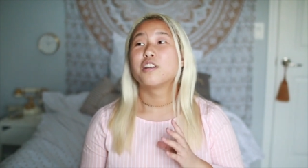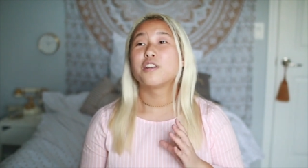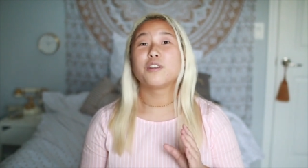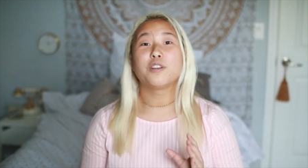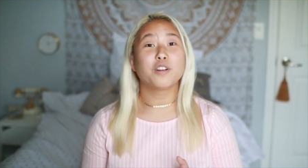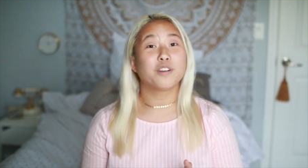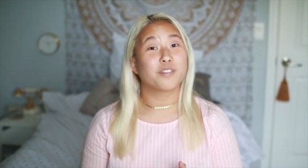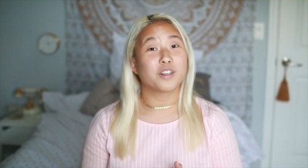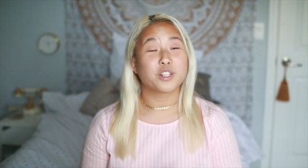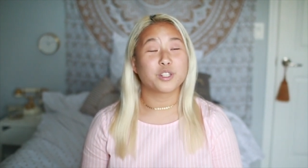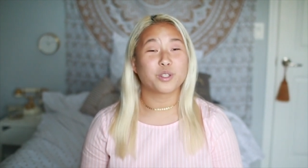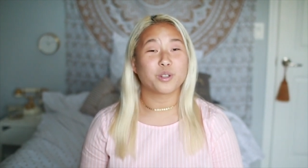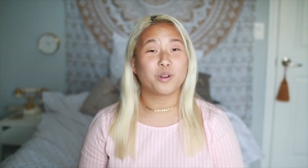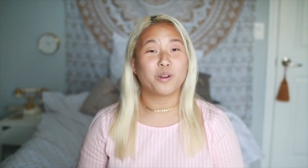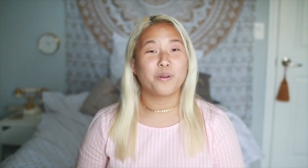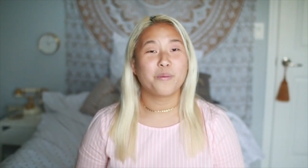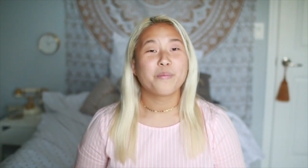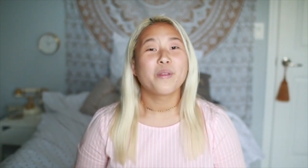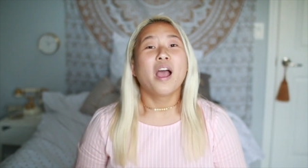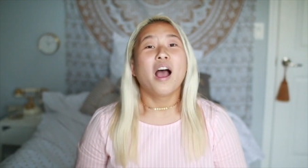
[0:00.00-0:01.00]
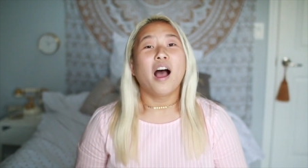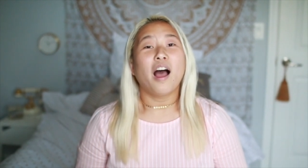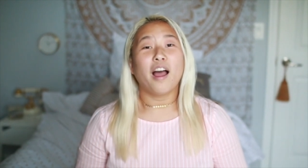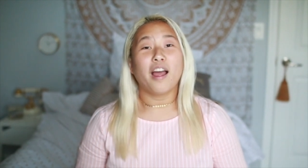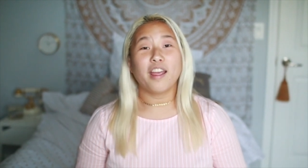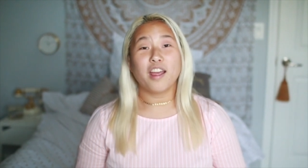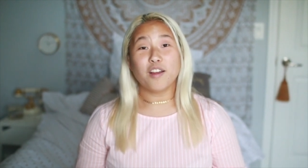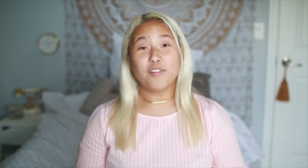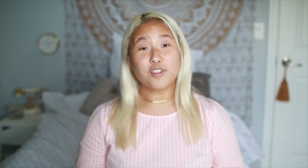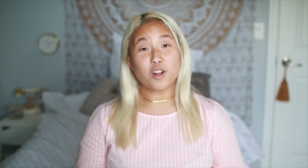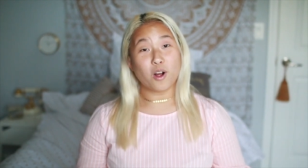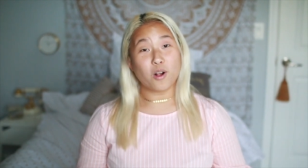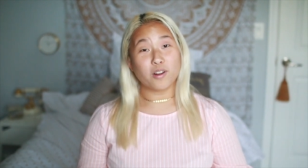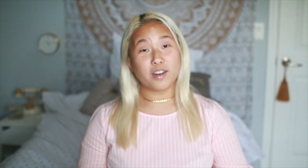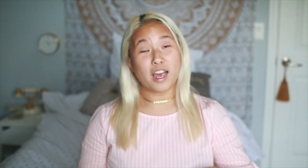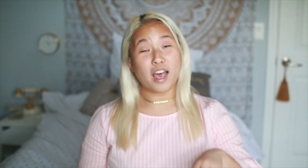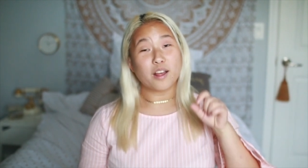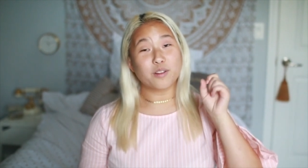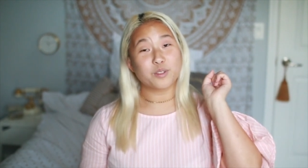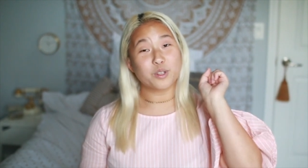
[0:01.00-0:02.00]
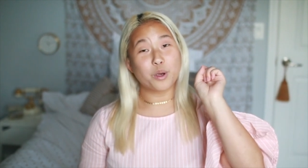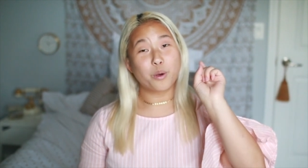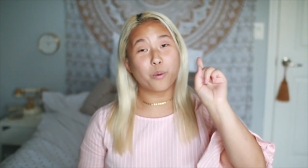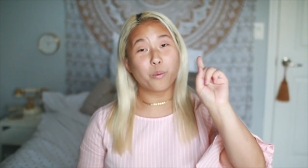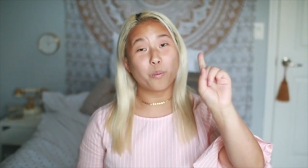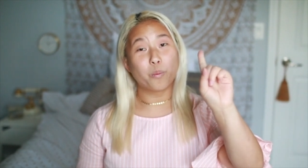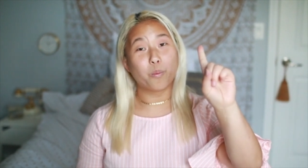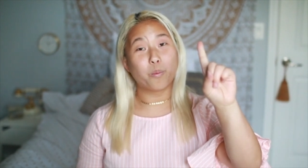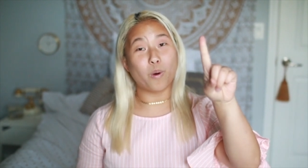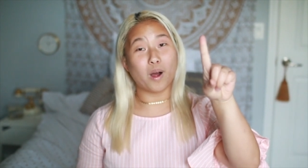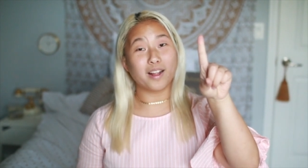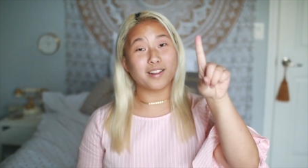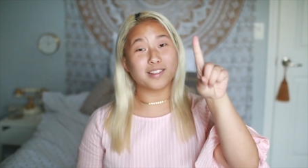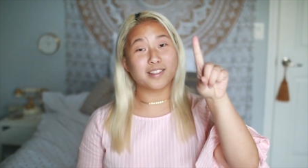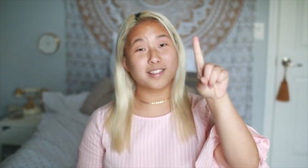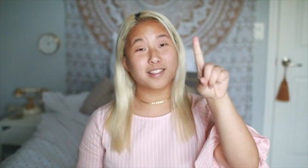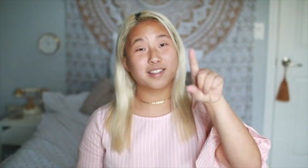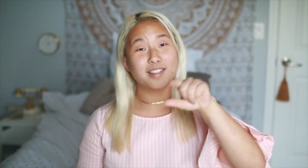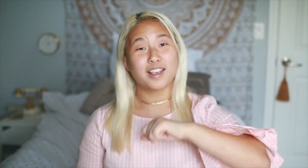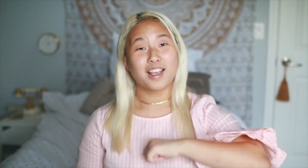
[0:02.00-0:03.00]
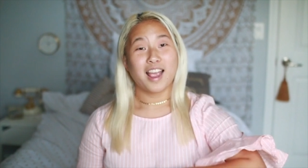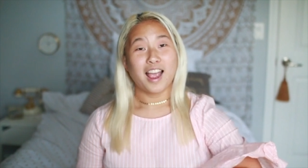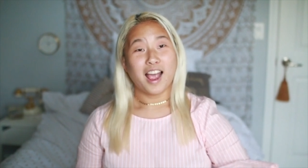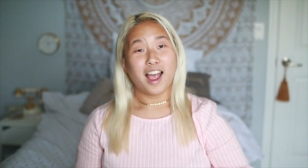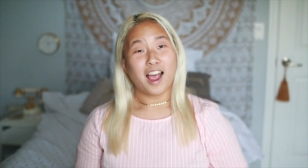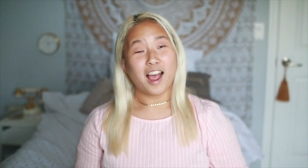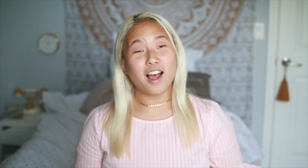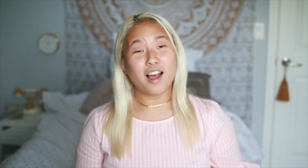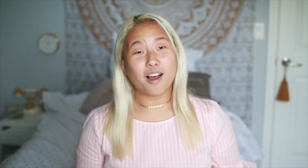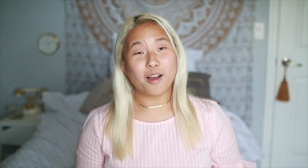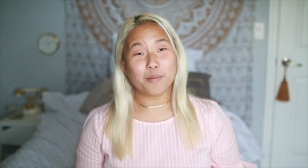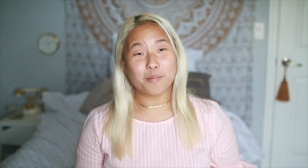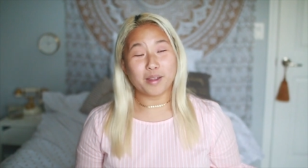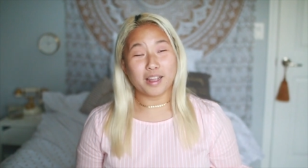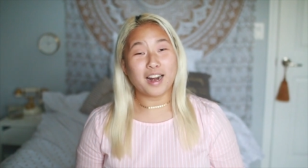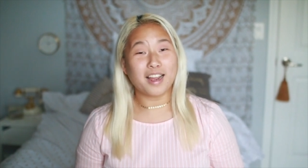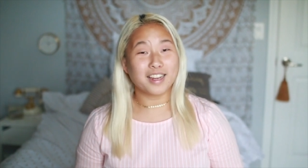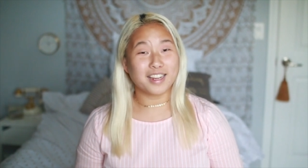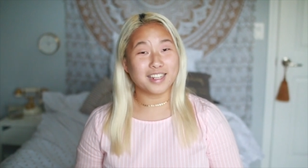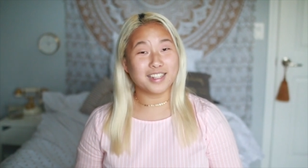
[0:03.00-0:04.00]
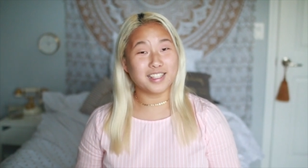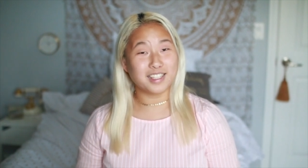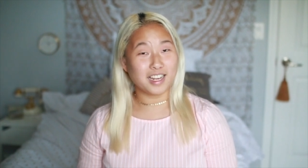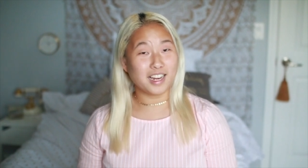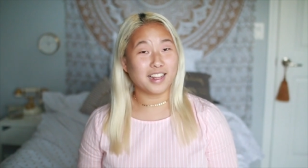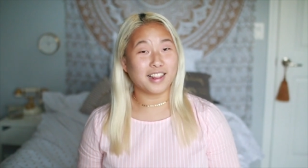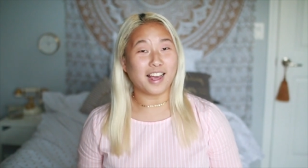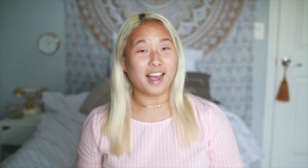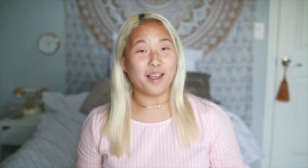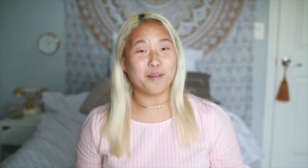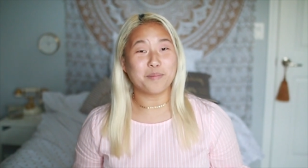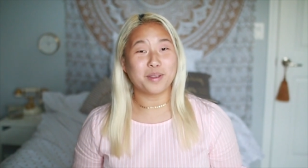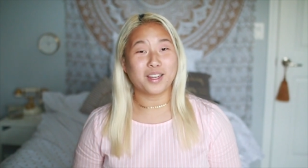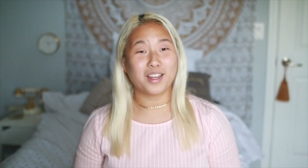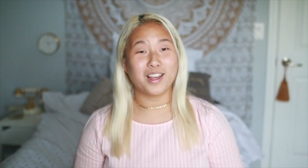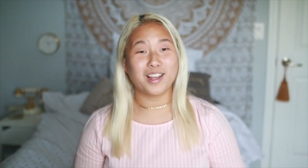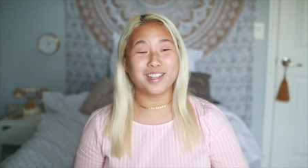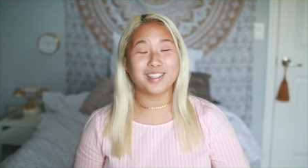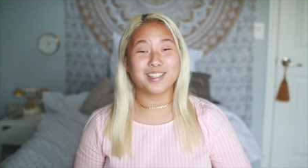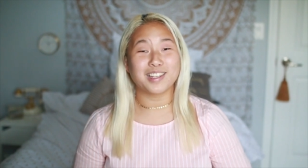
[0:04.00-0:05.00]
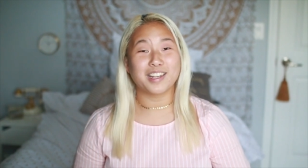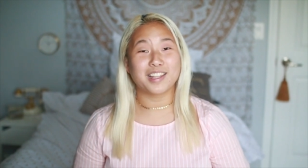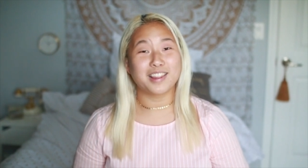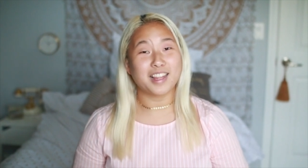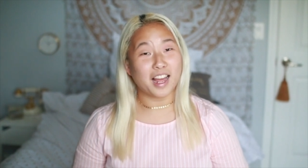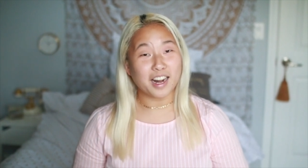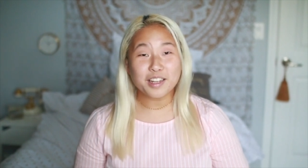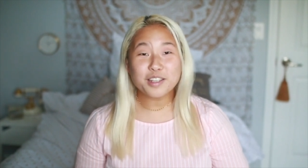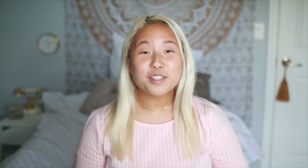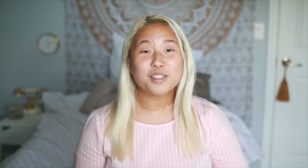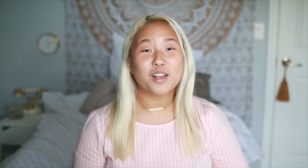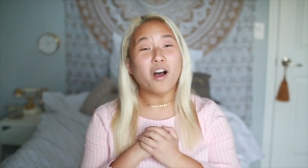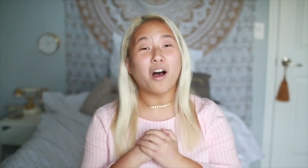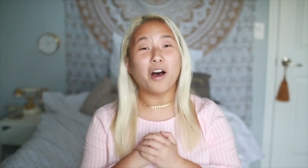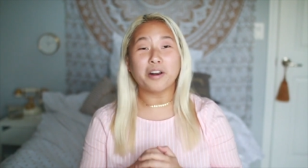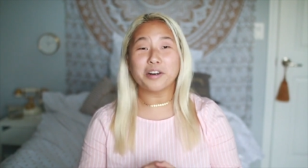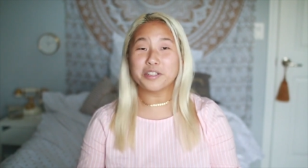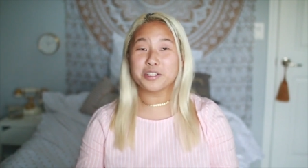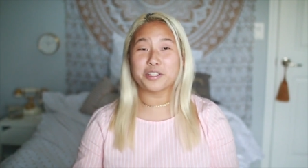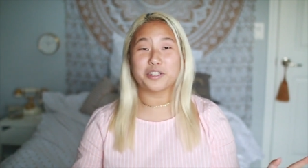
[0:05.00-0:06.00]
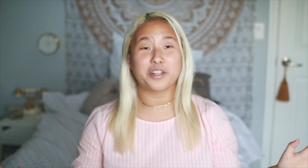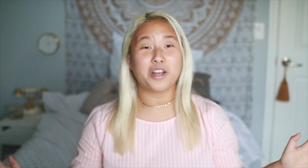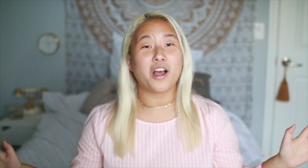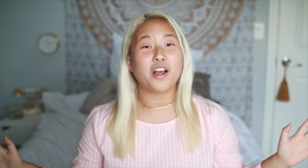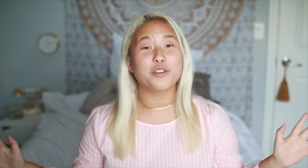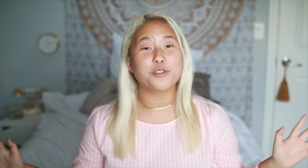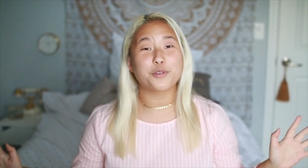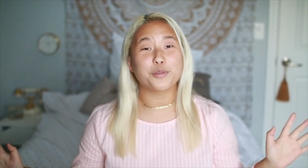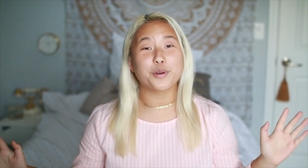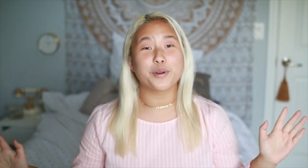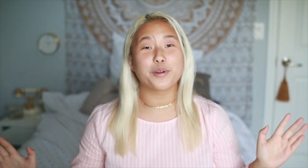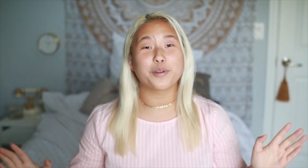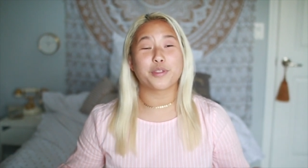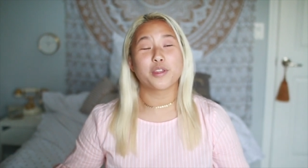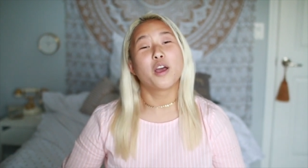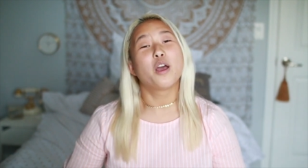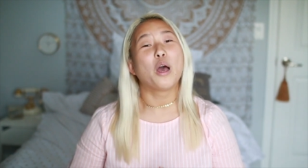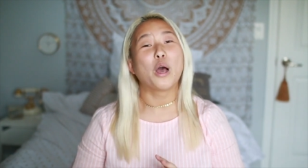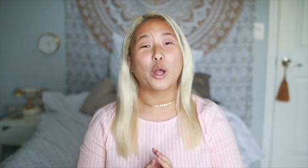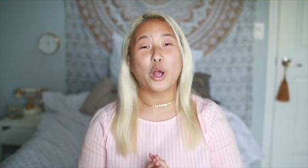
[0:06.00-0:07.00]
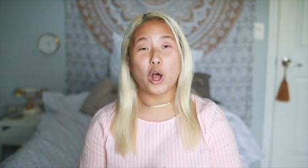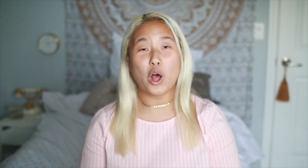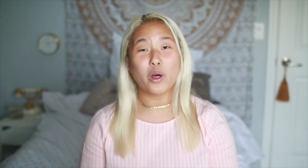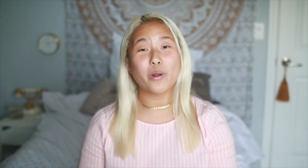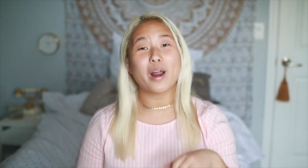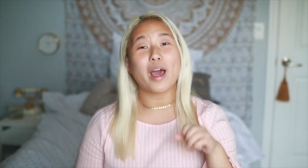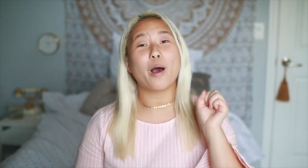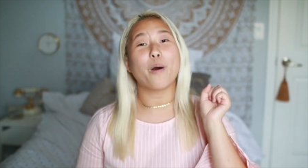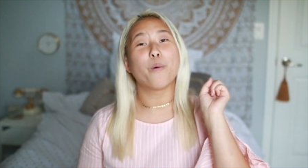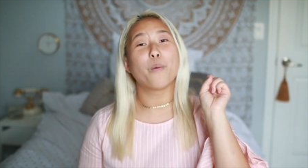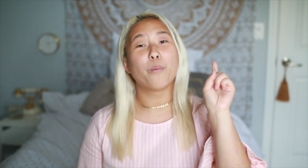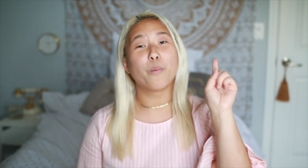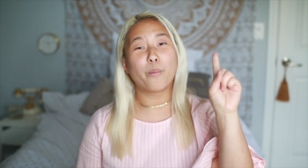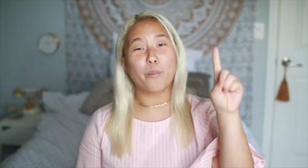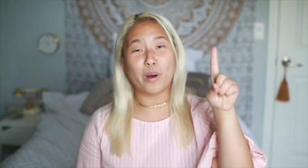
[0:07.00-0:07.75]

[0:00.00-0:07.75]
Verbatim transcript: Universal, I have called out once. Um, and I can say that because like that is honest to God truth called out